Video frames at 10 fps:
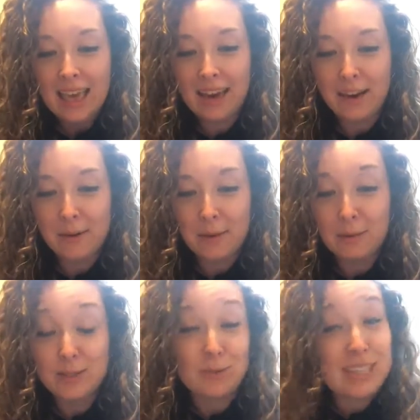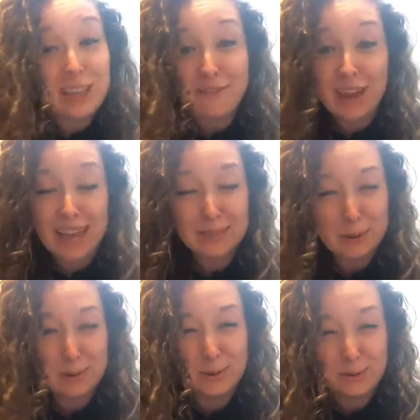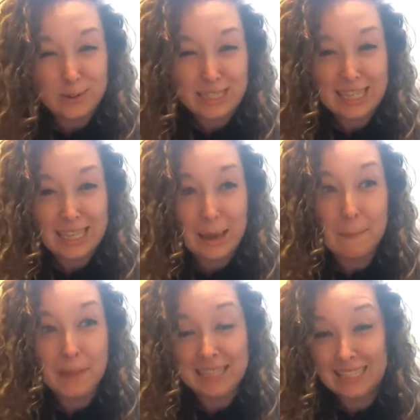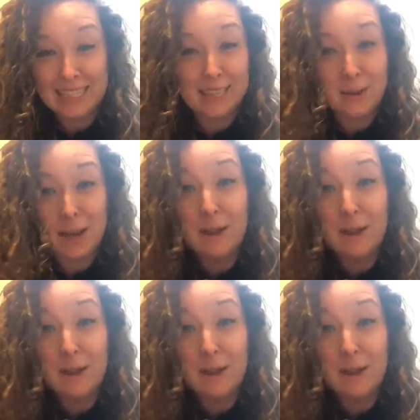Um, it was really fast, but it was really amazing,